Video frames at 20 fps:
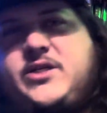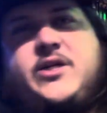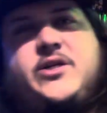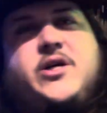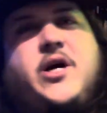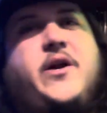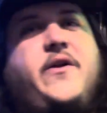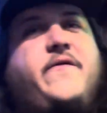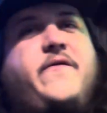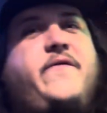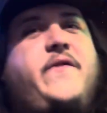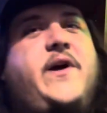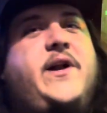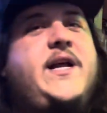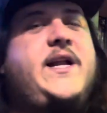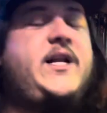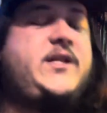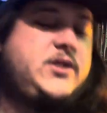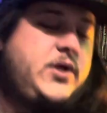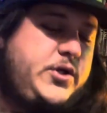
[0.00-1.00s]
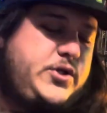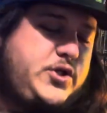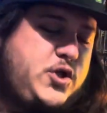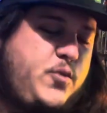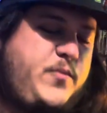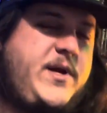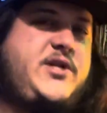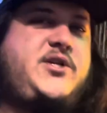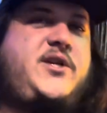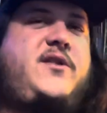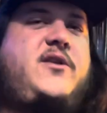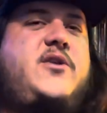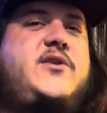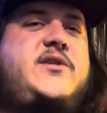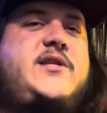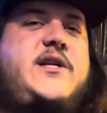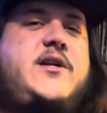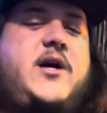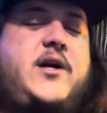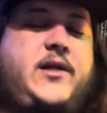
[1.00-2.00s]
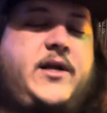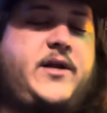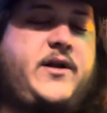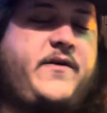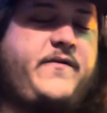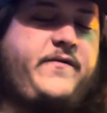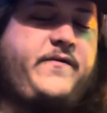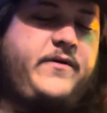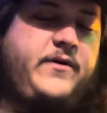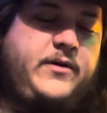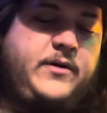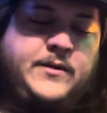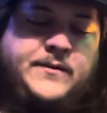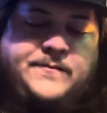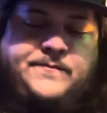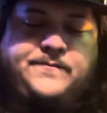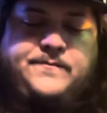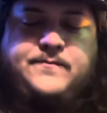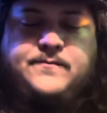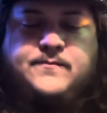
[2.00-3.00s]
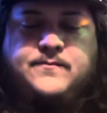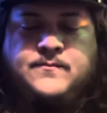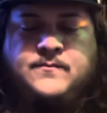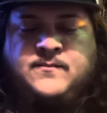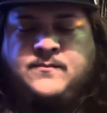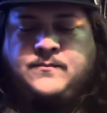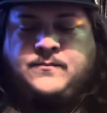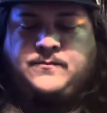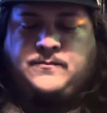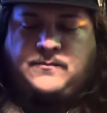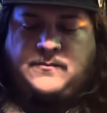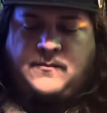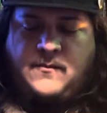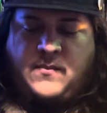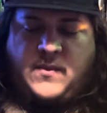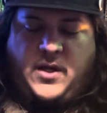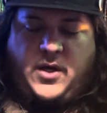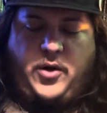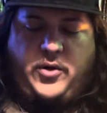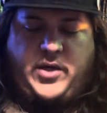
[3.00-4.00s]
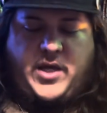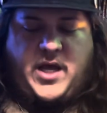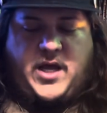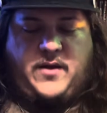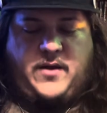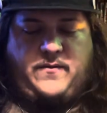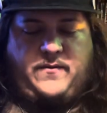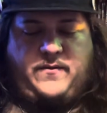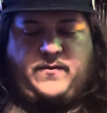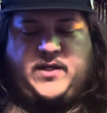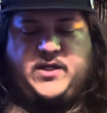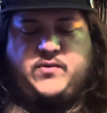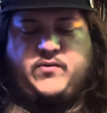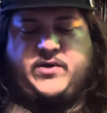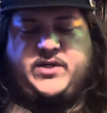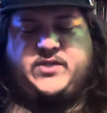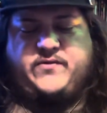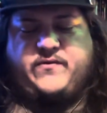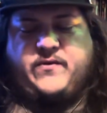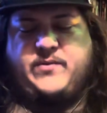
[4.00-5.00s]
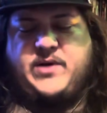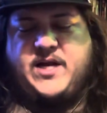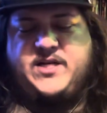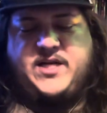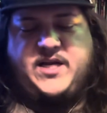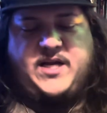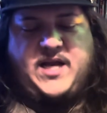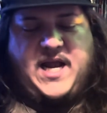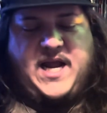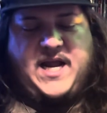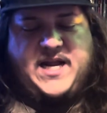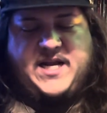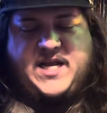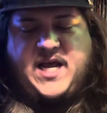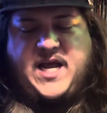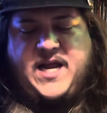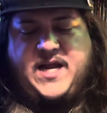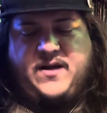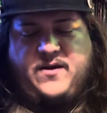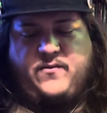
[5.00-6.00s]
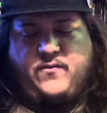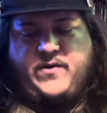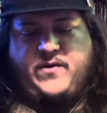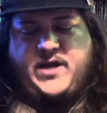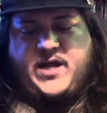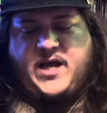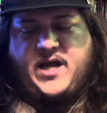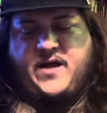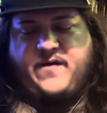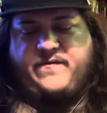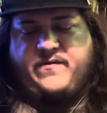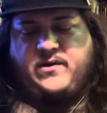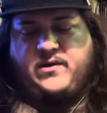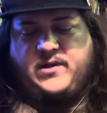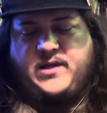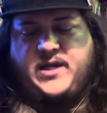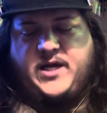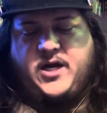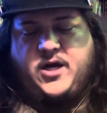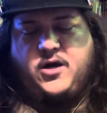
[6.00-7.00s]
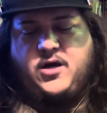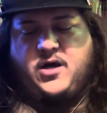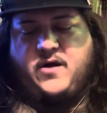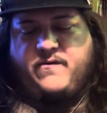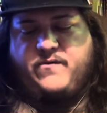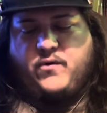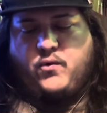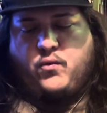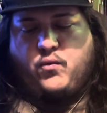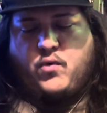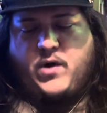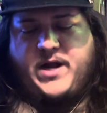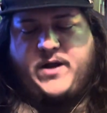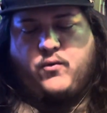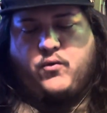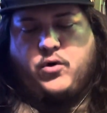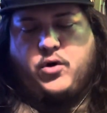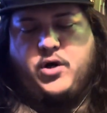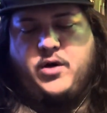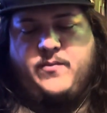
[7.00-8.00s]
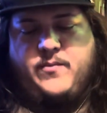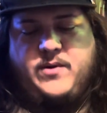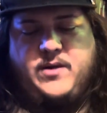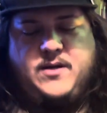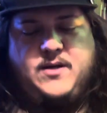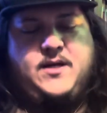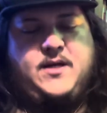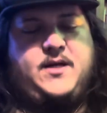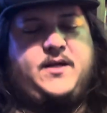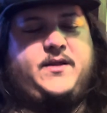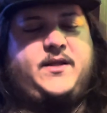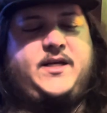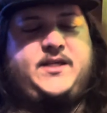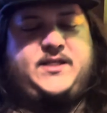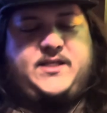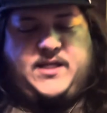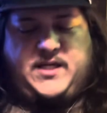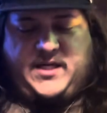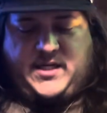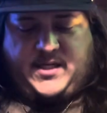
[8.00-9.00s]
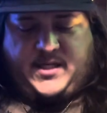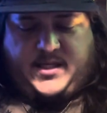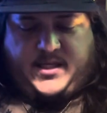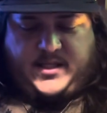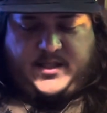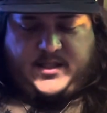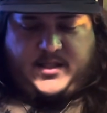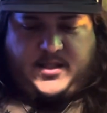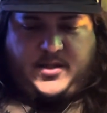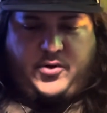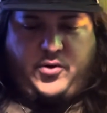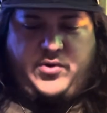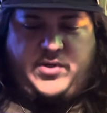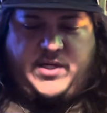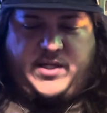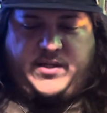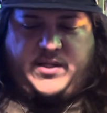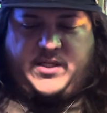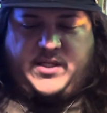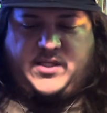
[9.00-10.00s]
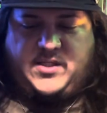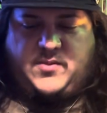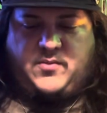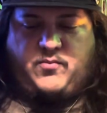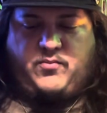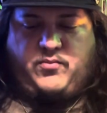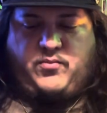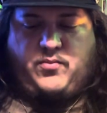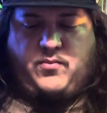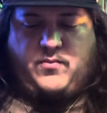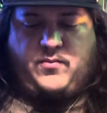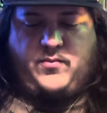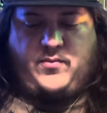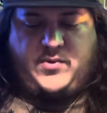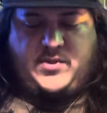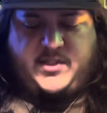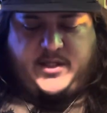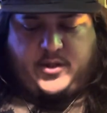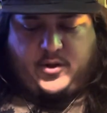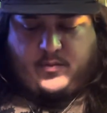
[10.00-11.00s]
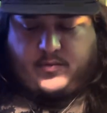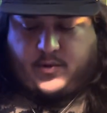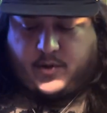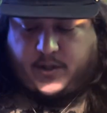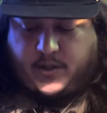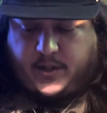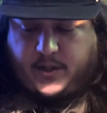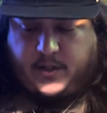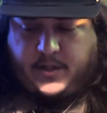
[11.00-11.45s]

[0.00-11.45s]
a ton of fun, and it's also PG-13, oddly enough. Okay, this one's from 1988. We have The Lair of the White Worm, and this is... Who did this steelbook?